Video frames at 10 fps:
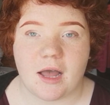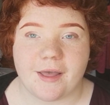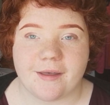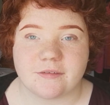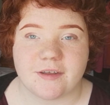
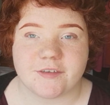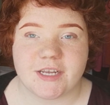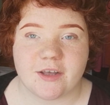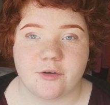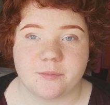I have to have
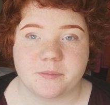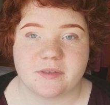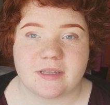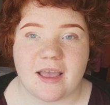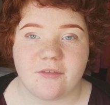
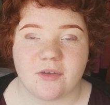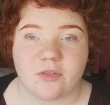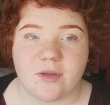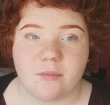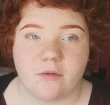checkups
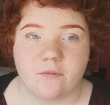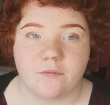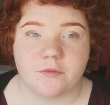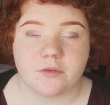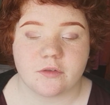every 3
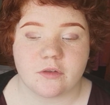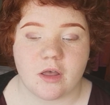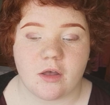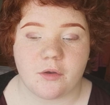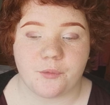months
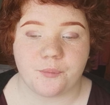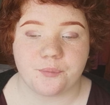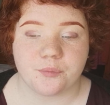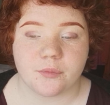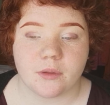
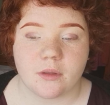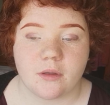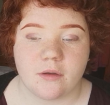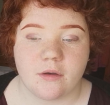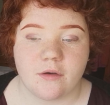
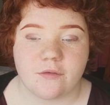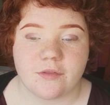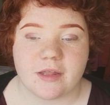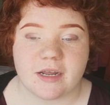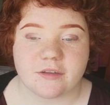
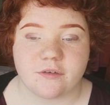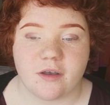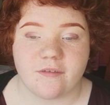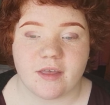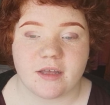for the next
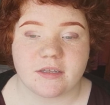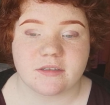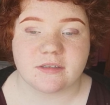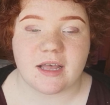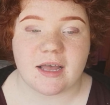5
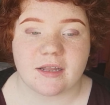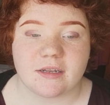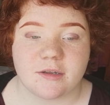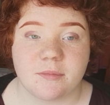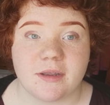years,
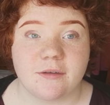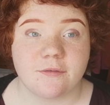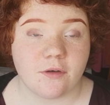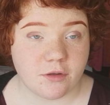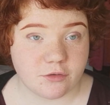and my
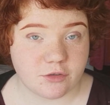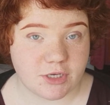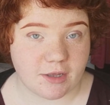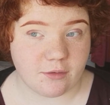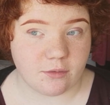first
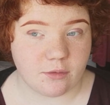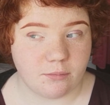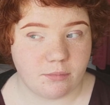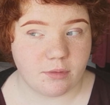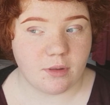
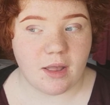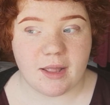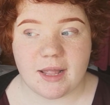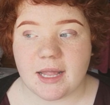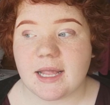checkup
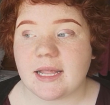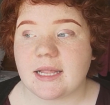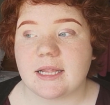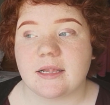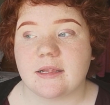
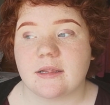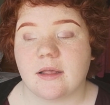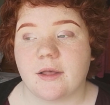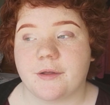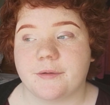is